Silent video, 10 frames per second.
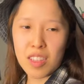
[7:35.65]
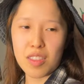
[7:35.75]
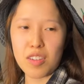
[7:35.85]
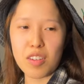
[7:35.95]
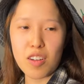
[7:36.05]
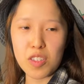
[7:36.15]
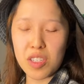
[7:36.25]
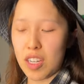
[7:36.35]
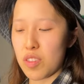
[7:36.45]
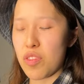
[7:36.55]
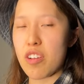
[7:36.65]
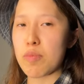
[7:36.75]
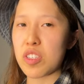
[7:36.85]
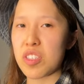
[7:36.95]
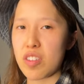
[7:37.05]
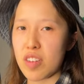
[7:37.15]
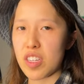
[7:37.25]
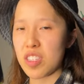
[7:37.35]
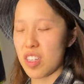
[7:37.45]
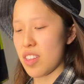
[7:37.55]
Their art style is very
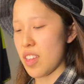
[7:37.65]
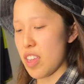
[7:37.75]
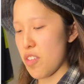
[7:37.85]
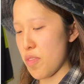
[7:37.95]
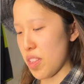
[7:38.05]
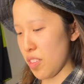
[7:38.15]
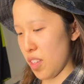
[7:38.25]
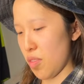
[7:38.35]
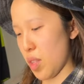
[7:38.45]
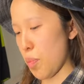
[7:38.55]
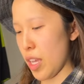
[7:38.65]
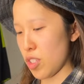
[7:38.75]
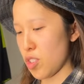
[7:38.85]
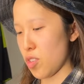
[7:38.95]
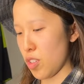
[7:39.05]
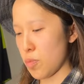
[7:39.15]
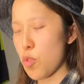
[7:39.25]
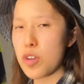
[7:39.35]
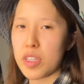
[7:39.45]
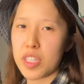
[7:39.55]
mysterious and eerie looking with the paint strokes.
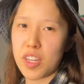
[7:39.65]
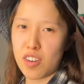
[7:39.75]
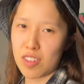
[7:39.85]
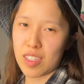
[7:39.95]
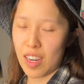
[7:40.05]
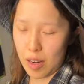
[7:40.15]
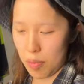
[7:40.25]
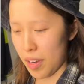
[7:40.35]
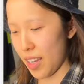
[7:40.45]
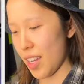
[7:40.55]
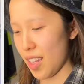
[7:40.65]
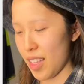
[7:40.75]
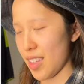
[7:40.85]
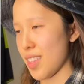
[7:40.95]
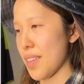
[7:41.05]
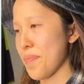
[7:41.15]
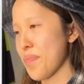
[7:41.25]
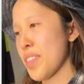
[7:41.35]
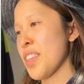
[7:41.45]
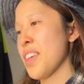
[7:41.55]
More on the dark side, but I kind of like that.
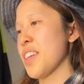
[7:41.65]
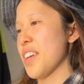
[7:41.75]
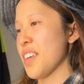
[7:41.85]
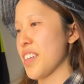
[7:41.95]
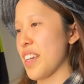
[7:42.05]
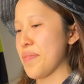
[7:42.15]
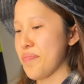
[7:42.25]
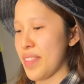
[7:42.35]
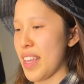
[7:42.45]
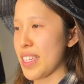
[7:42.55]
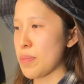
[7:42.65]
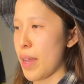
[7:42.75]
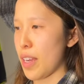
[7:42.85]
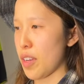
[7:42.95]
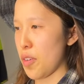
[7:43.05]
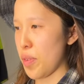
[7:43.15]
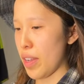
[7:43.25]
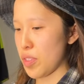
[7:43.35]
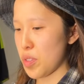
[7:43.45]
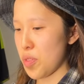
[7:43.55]
Okay, next pack here. We
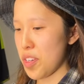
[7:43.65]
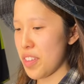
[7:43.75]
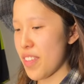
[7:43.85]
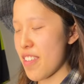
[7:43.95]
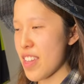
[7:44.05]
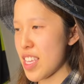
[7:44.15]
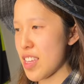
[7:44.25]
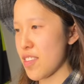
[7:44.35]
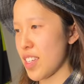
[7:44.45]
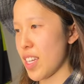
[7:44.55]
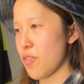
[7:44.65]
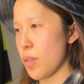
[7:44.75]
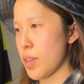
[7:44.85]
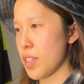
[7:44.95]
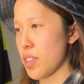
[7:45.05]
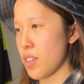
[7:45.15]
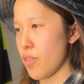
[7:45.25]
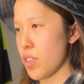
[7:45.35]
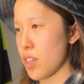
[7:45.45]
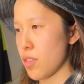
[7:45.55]
have Squirtle, very cute. Again, reminiscent
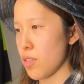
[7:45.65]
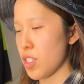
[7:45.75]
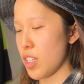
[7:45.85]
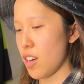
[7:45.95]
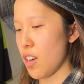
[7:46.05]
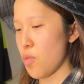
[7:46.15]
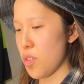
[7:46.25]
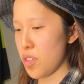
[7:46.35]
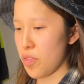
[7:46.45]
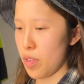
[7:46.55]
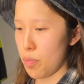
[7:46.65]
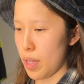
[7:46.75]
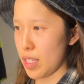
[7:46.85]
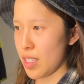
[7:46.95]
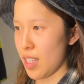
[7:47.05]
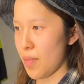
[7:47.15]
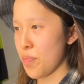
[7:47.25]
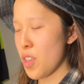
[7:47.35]
of the OG artwork from base set.